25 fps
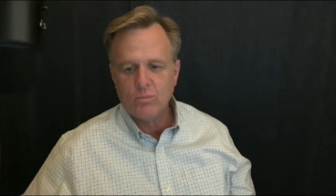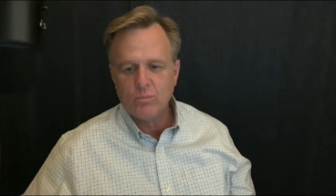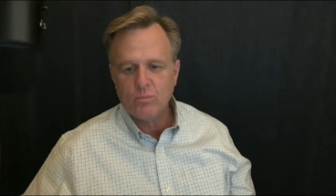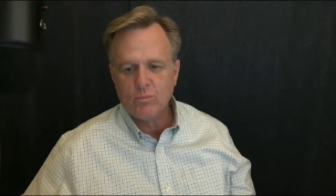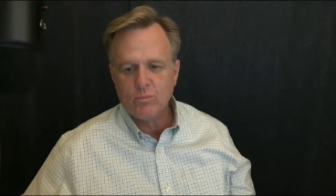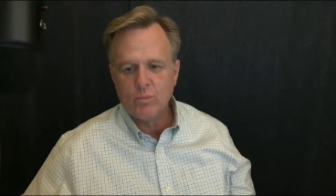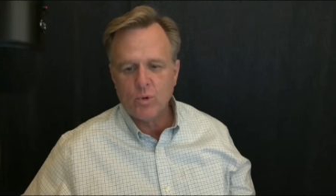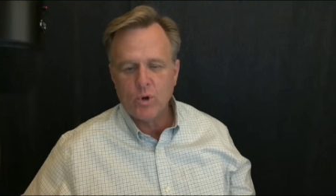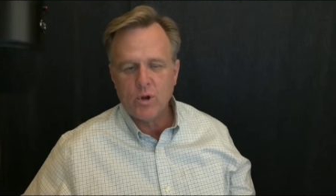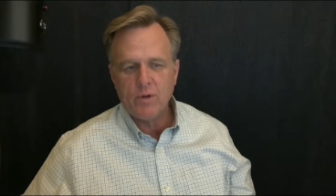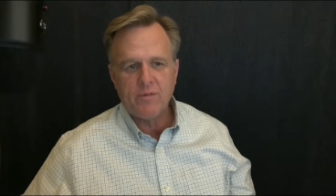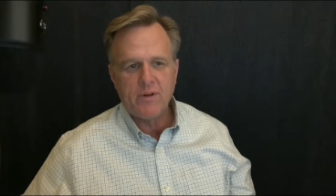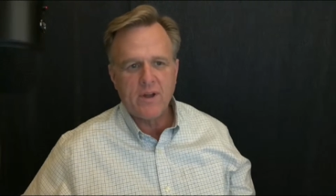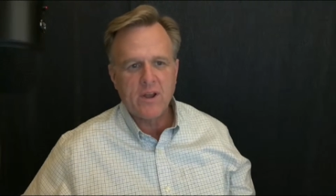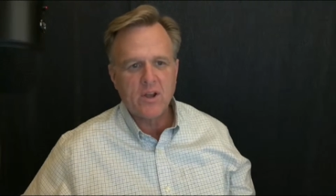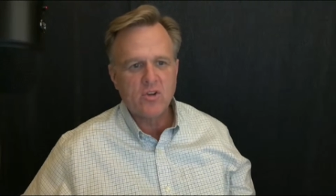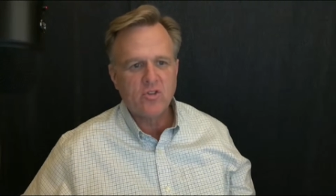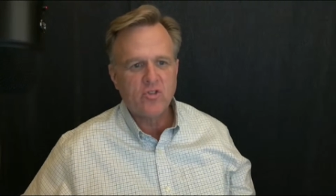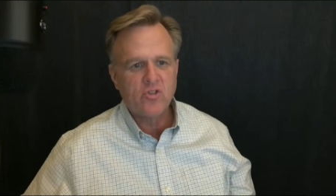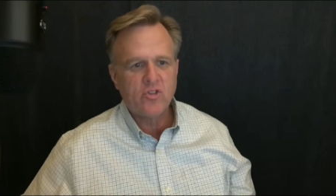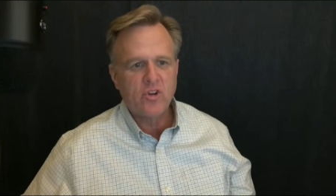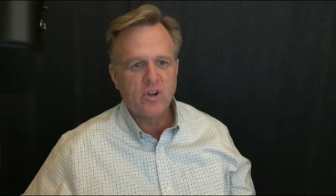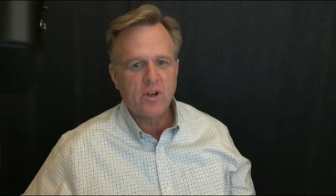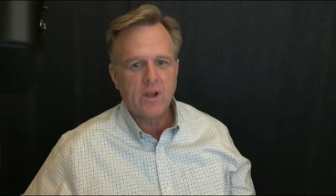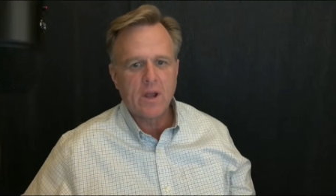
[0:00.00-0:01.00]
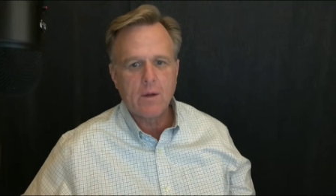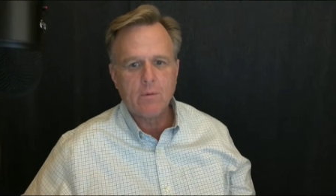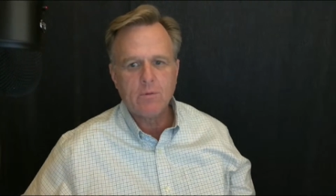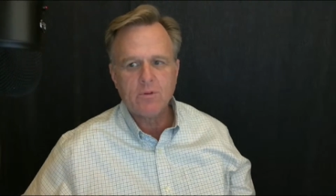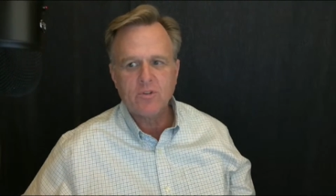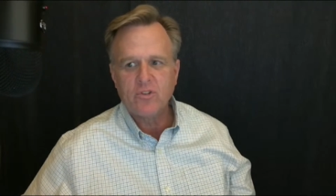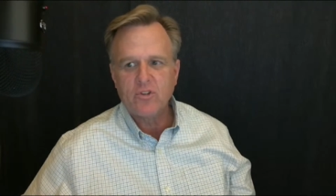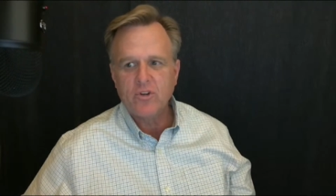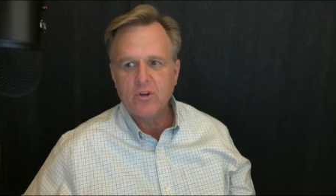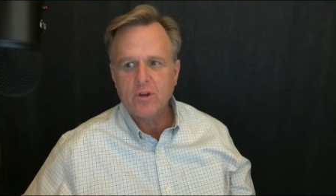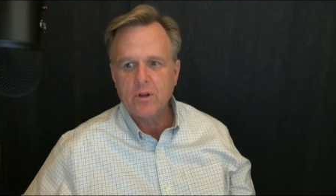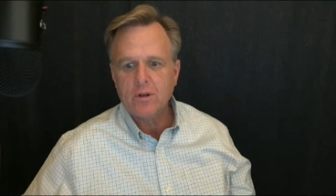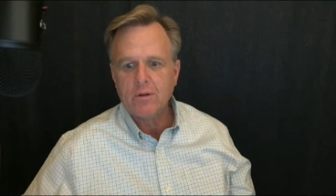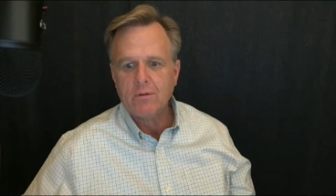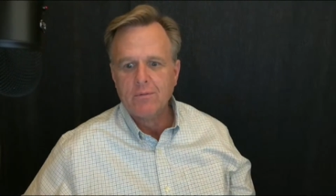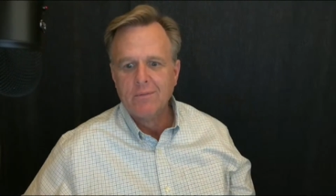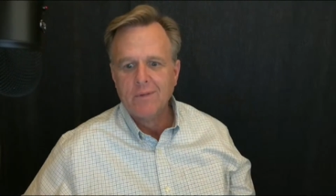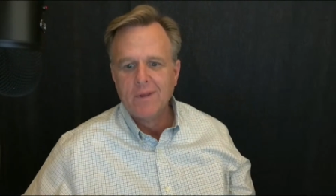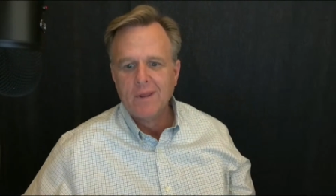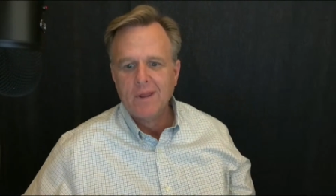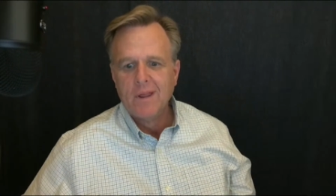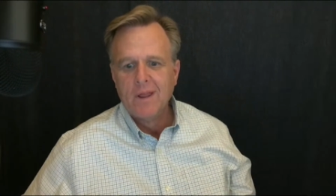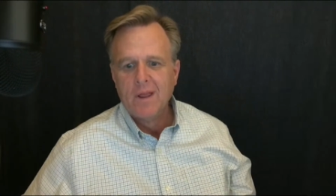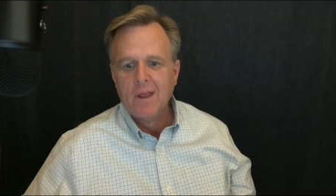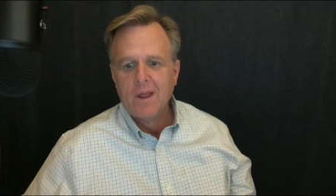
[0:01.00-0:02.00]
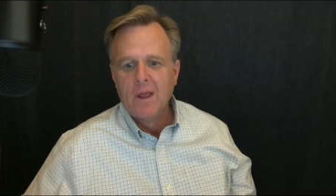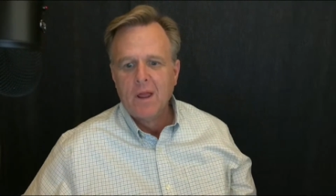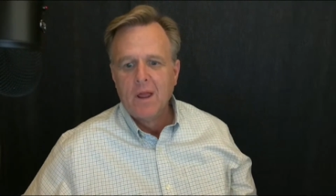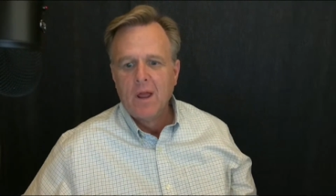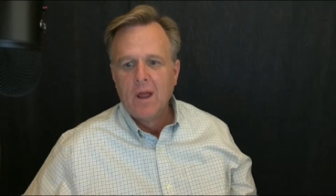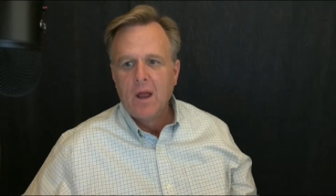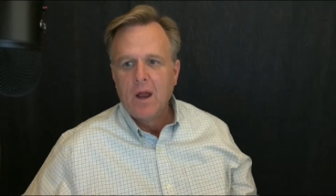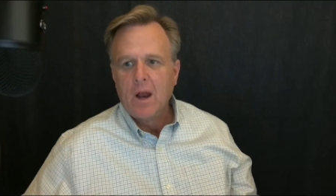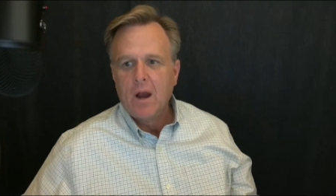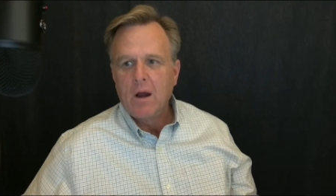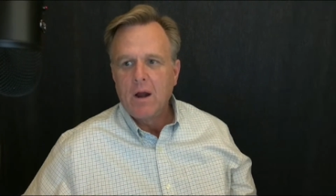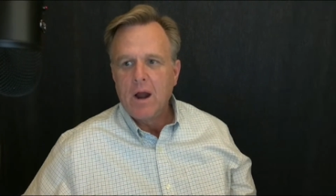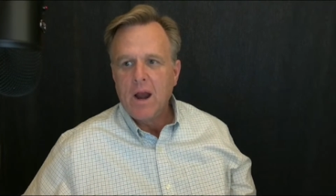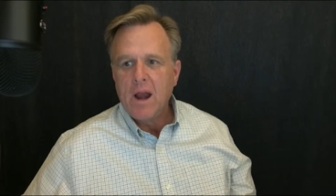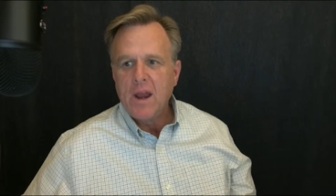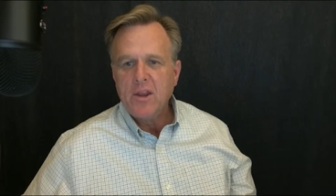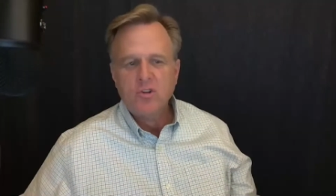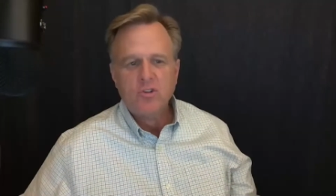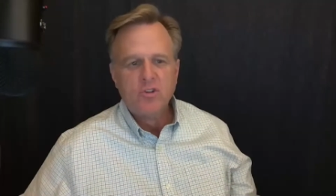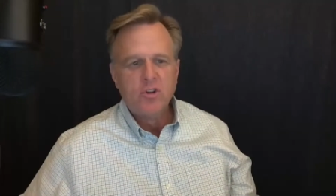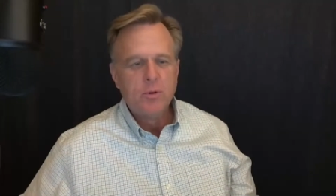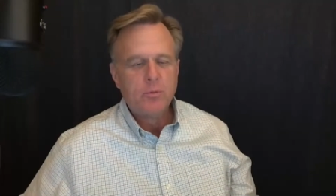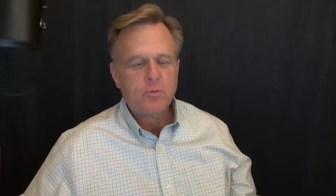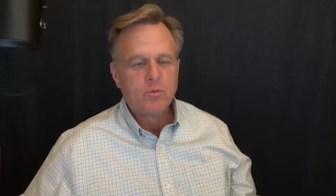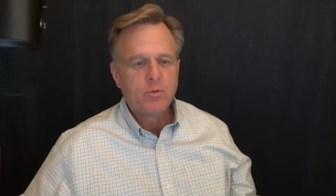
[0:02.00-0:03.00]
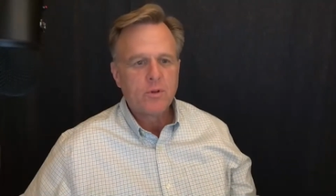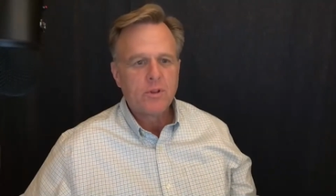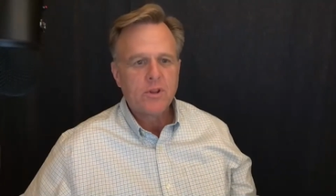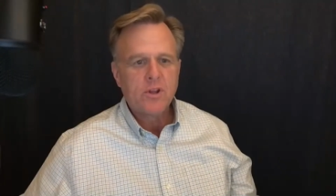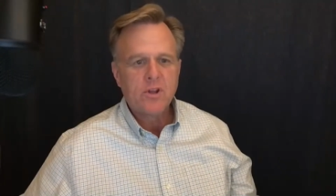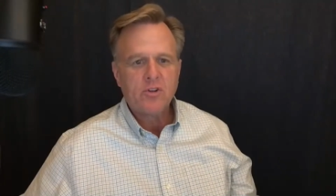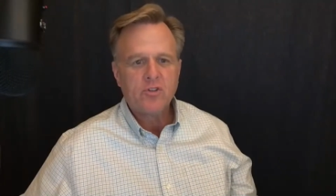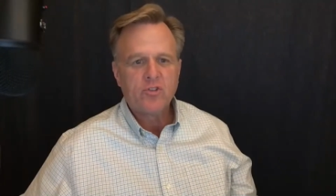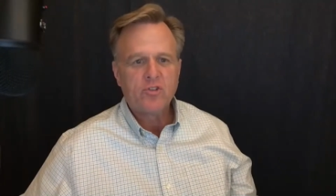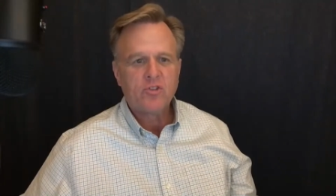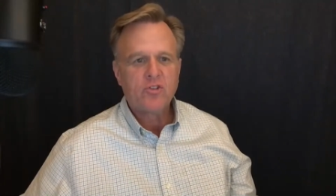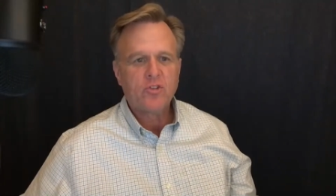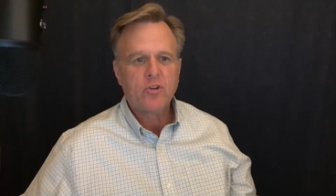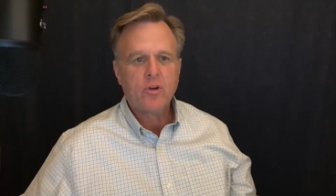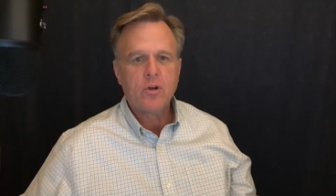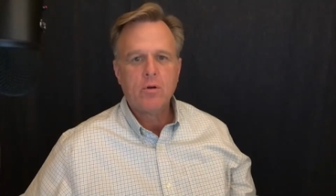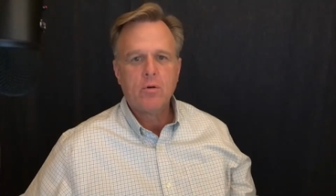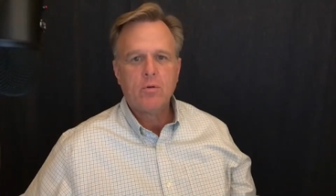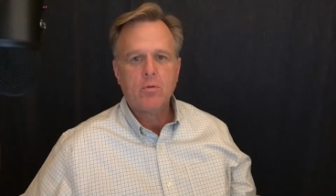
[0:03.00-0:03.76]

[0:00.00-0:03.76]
Boy, if I could sing, I would sing. All right, YouTube's with us.